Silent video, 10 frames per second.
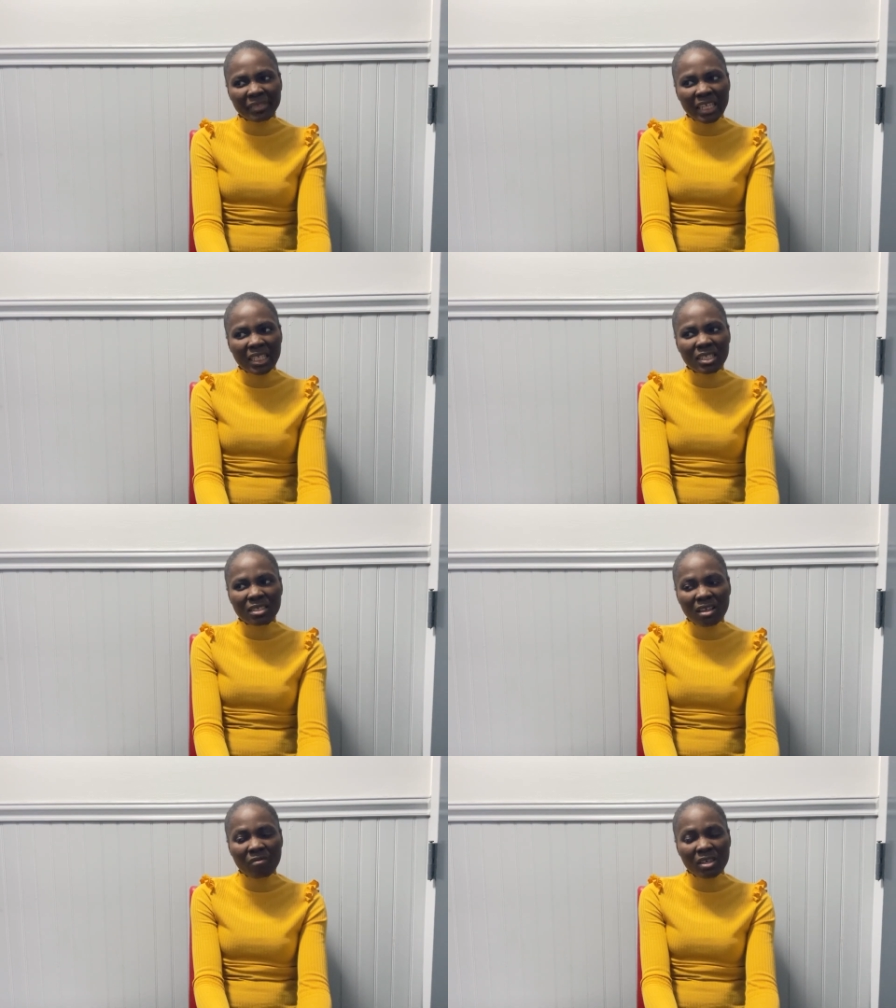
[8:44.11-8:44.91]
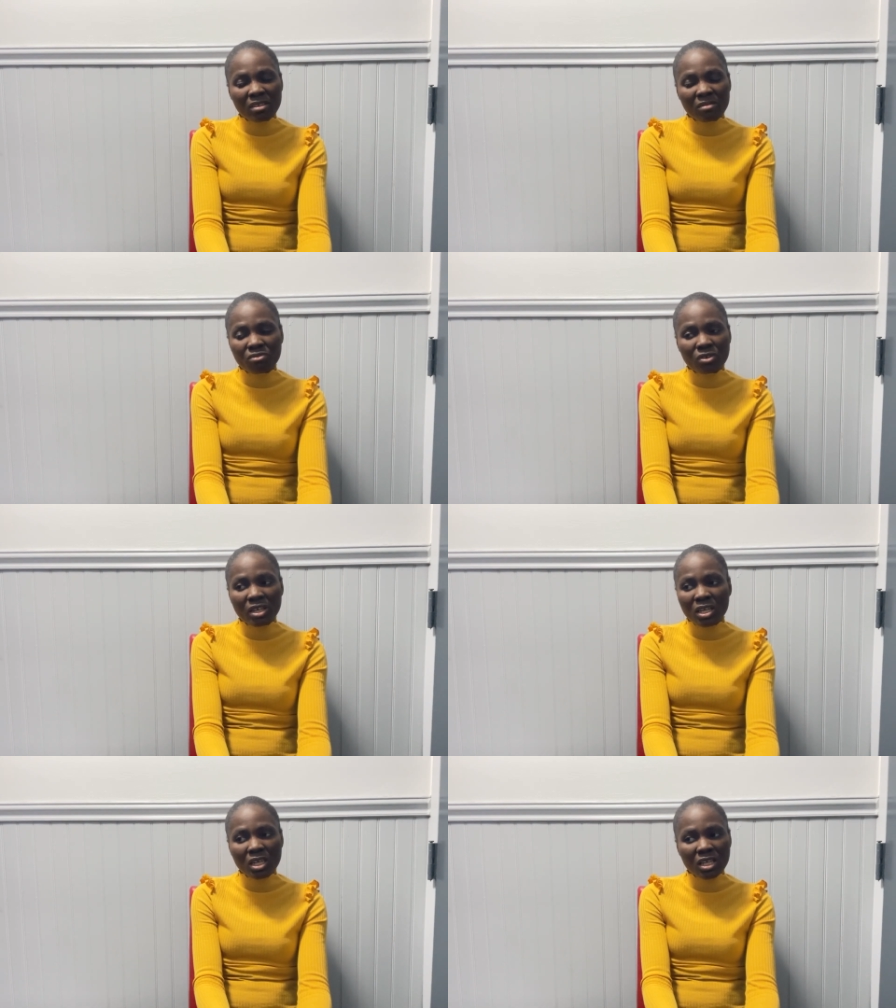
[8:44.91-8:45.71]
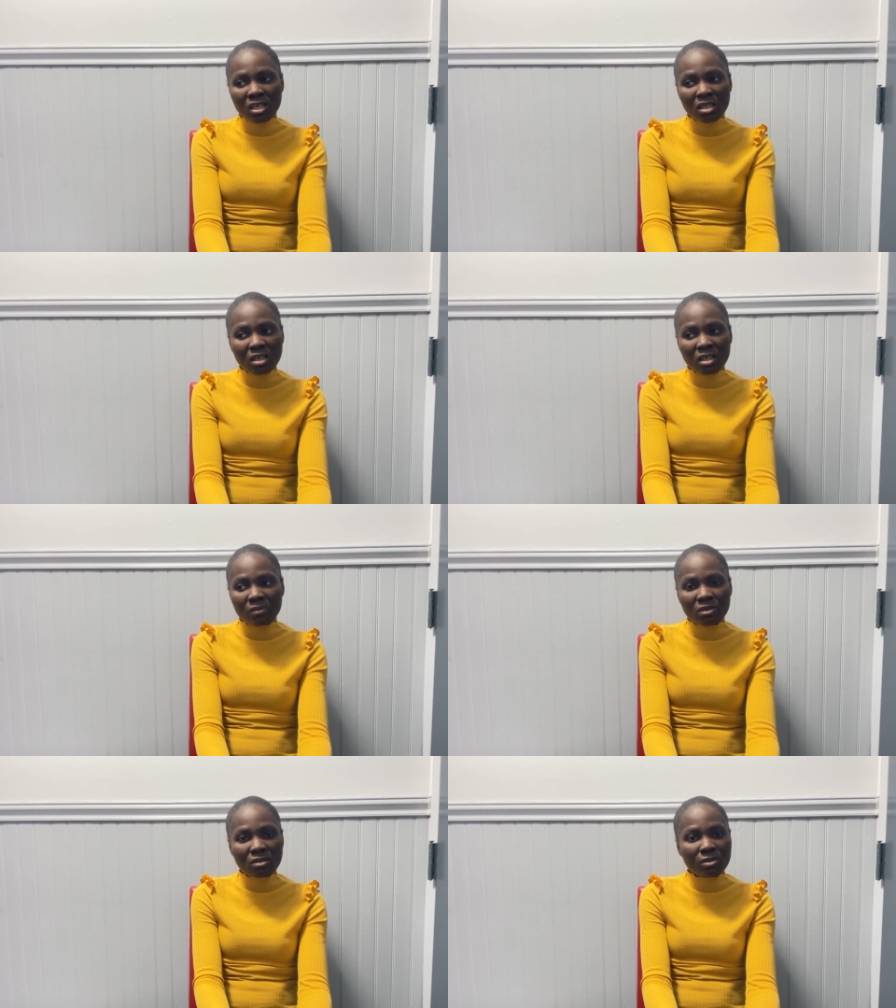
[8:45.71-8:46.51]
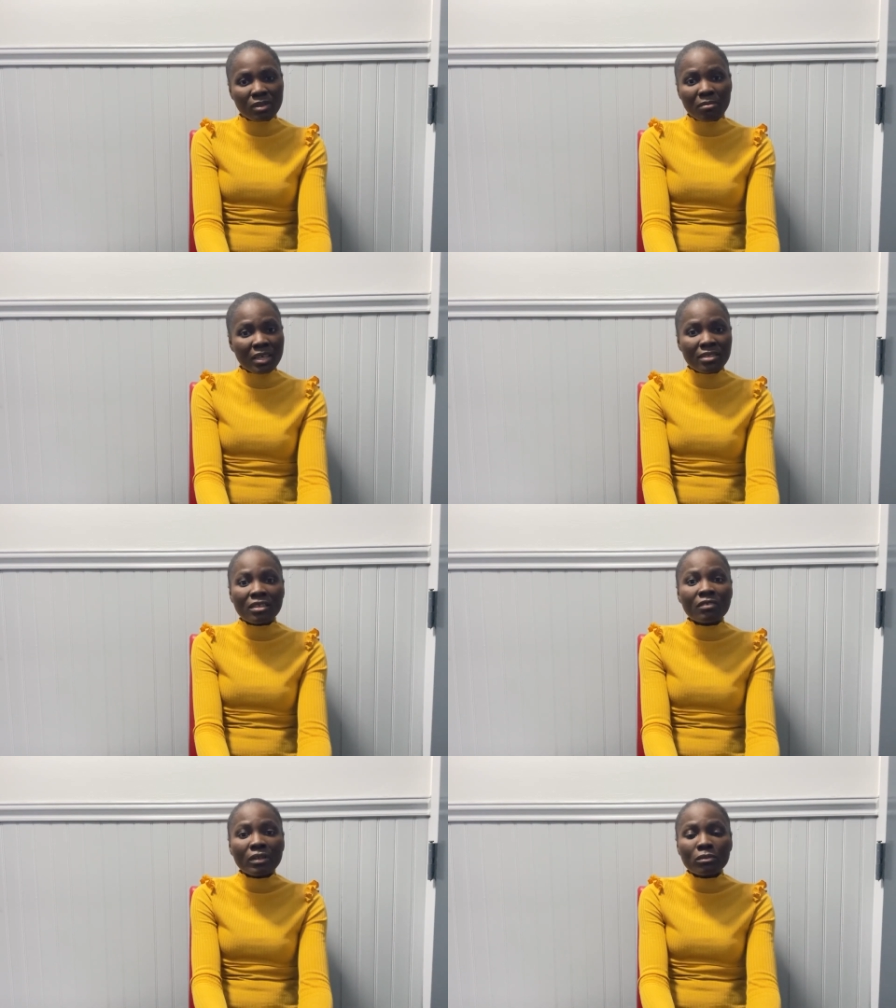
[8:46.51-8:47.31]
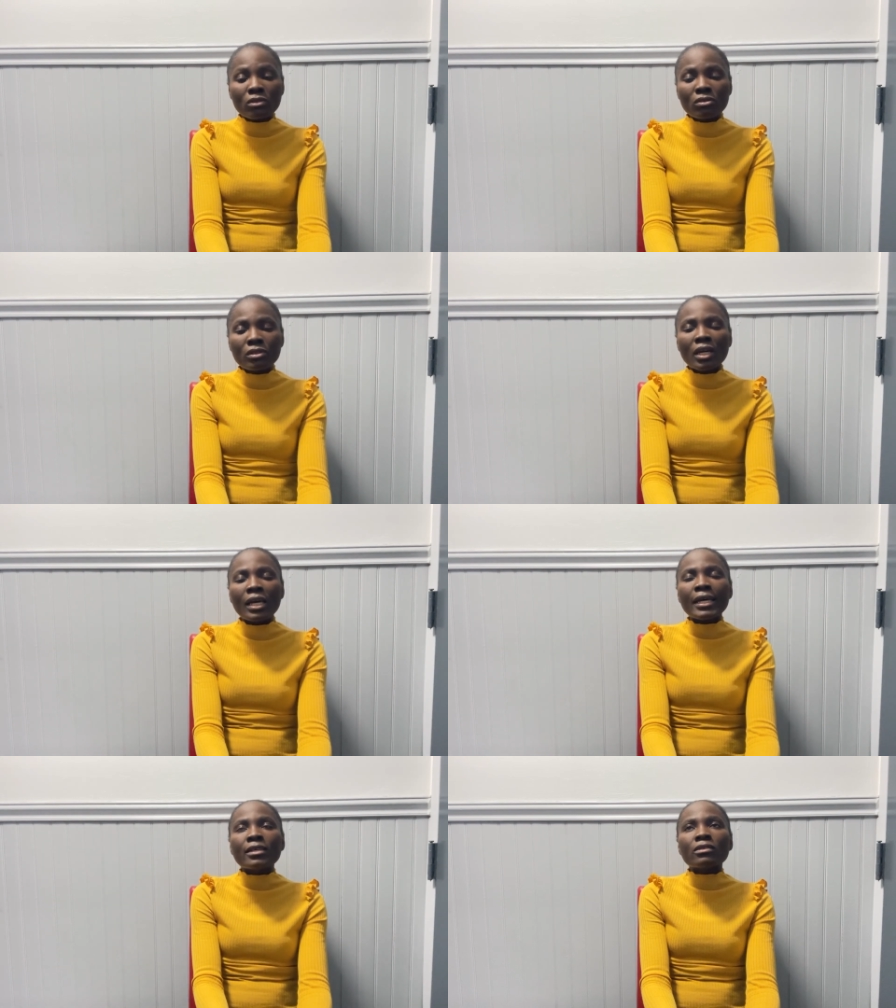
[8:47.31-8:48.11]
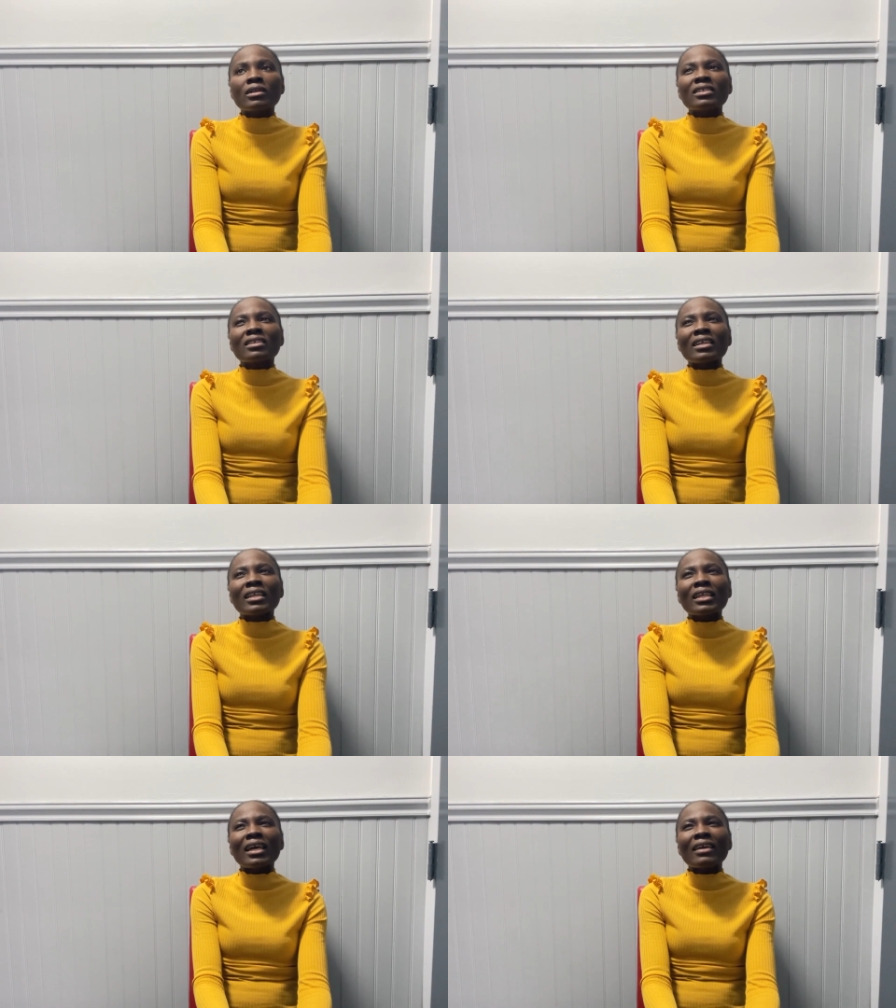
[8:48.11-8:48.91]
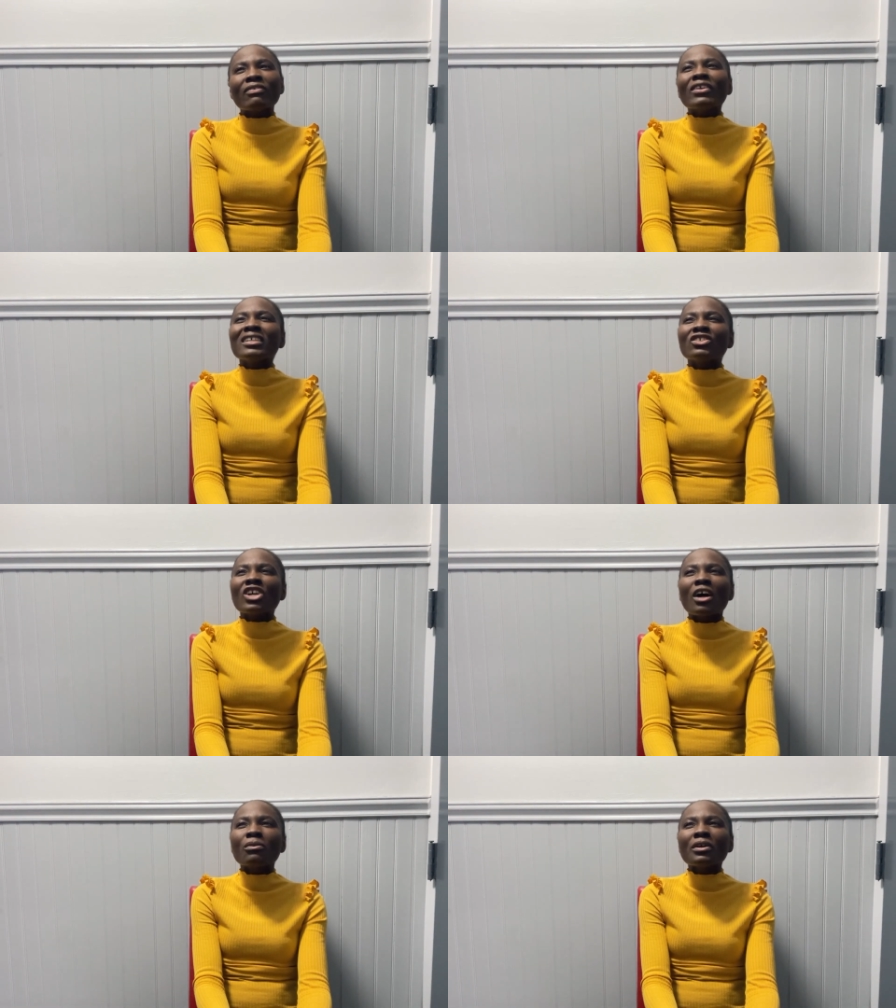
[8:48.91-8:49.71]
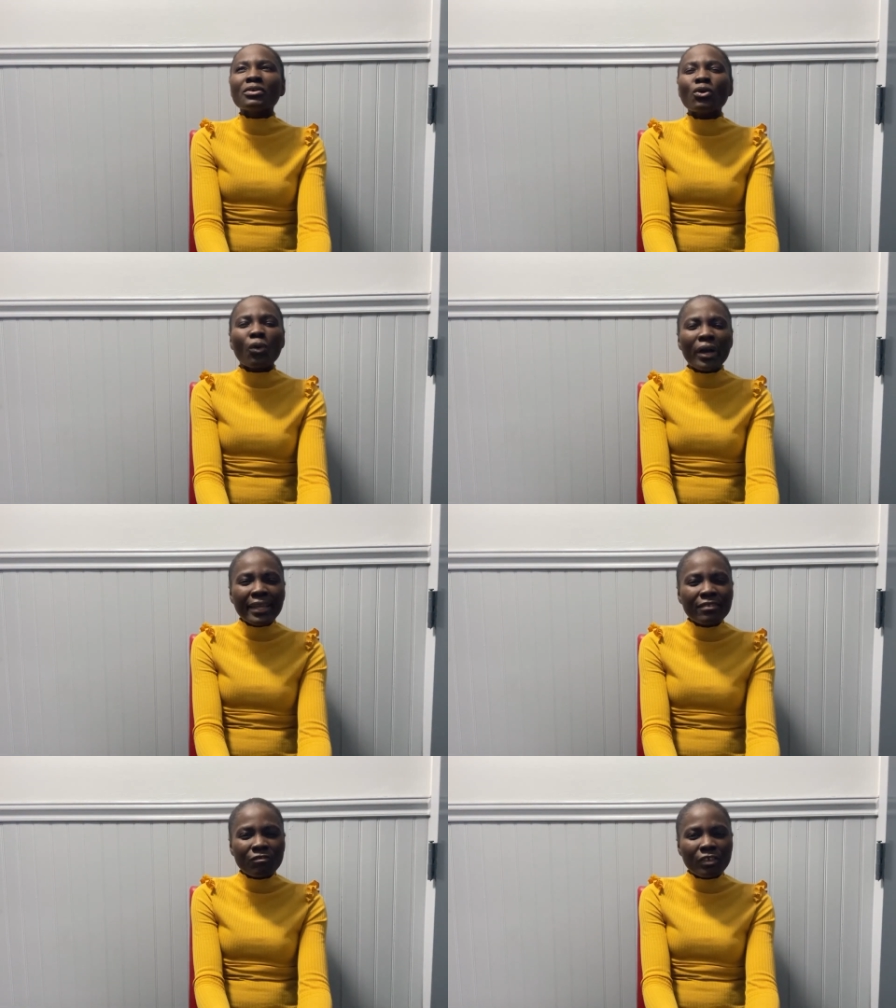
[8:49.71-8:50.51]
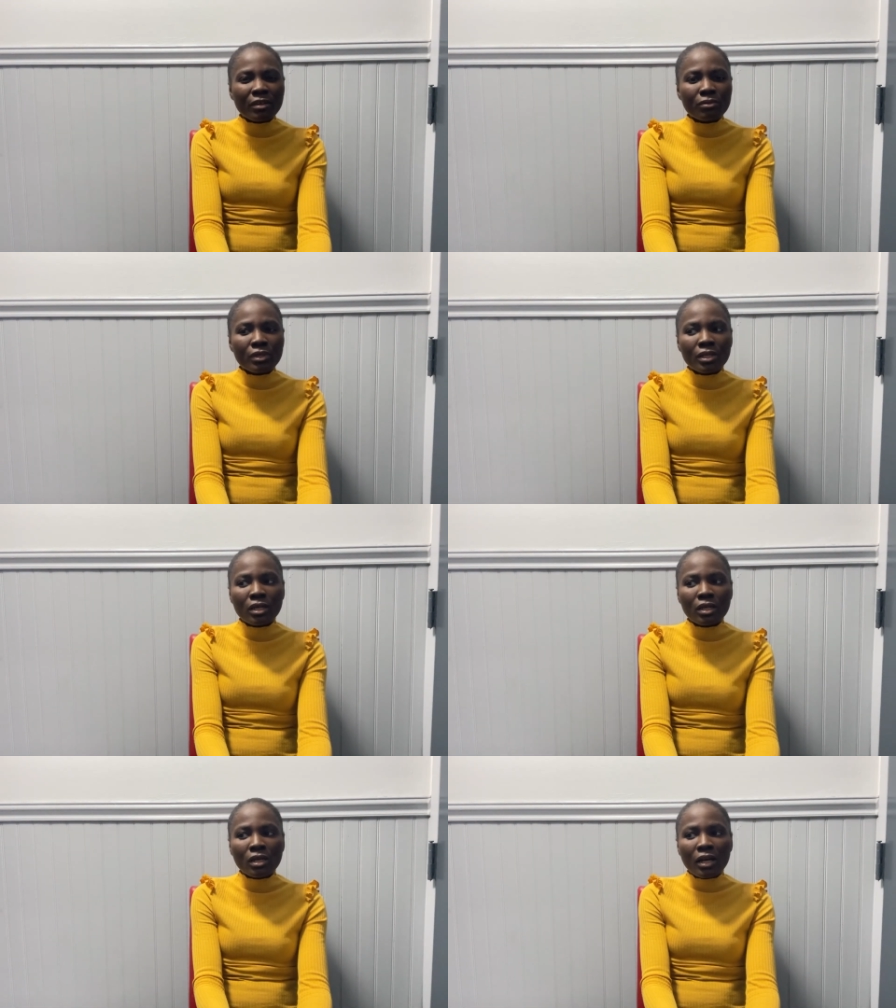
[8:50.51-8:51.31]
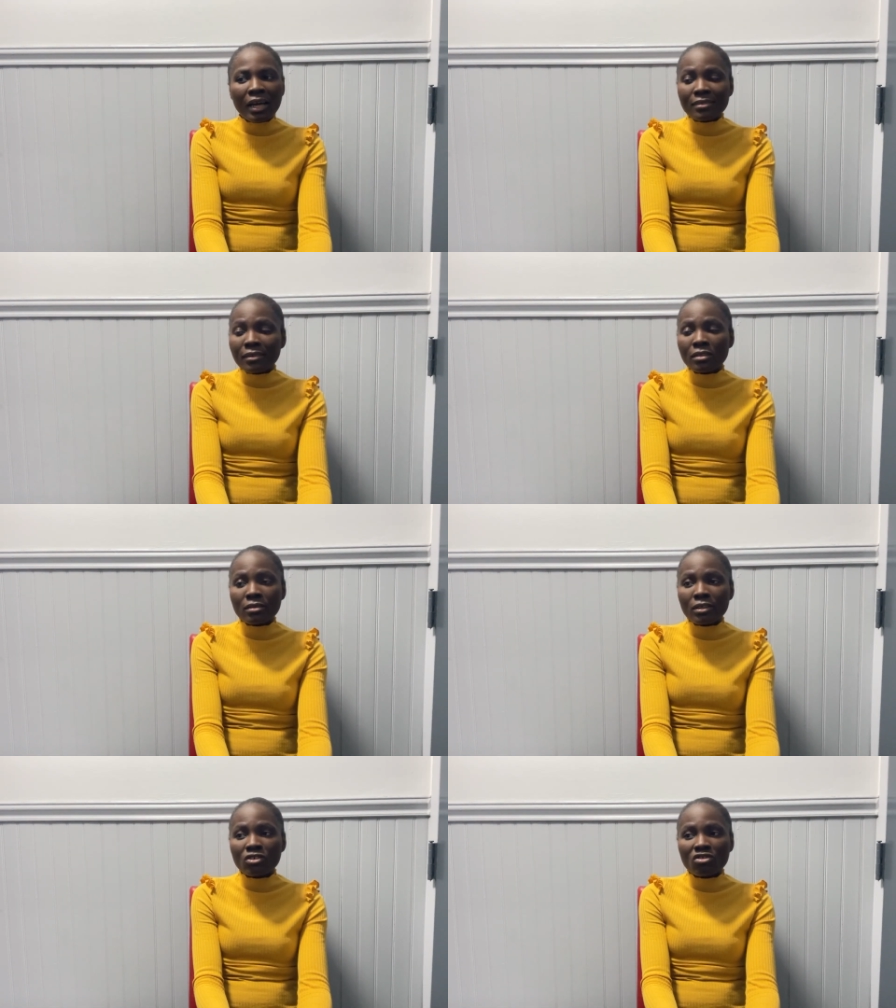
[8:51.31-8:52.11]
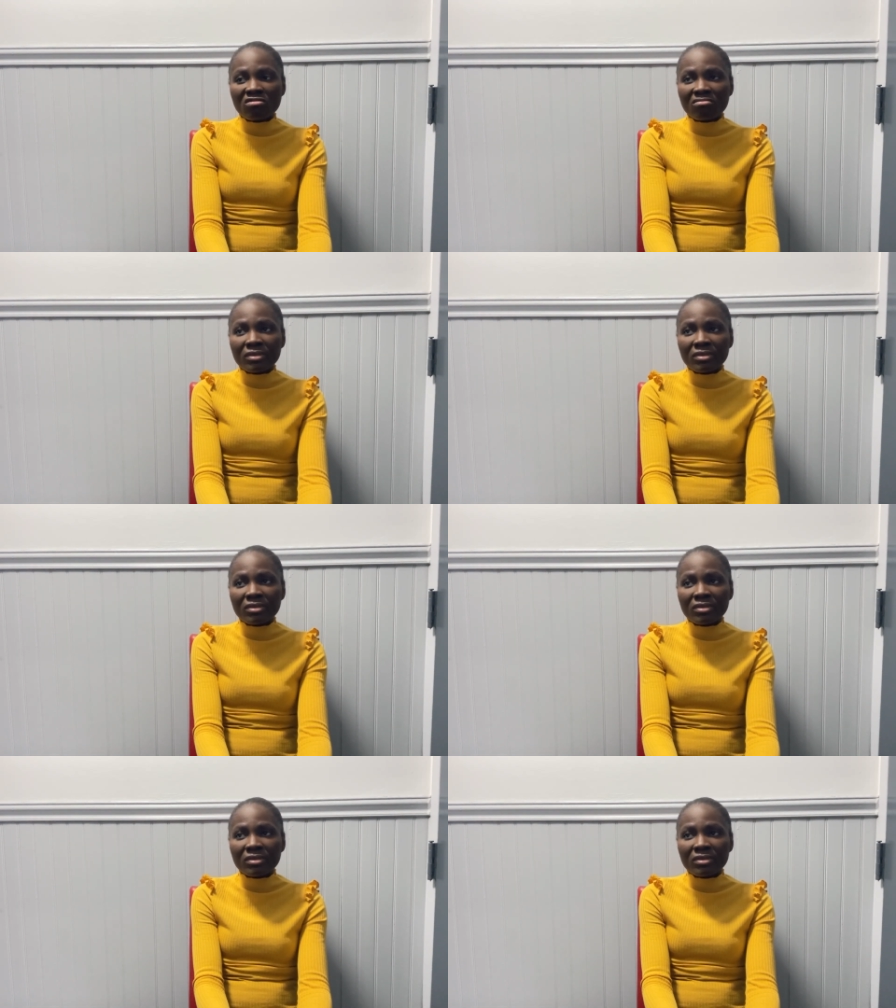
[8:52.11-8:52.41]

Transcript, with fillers: At least I've had a break. I've suited myself. I'm good. So I started, I think January or early February, I started searching.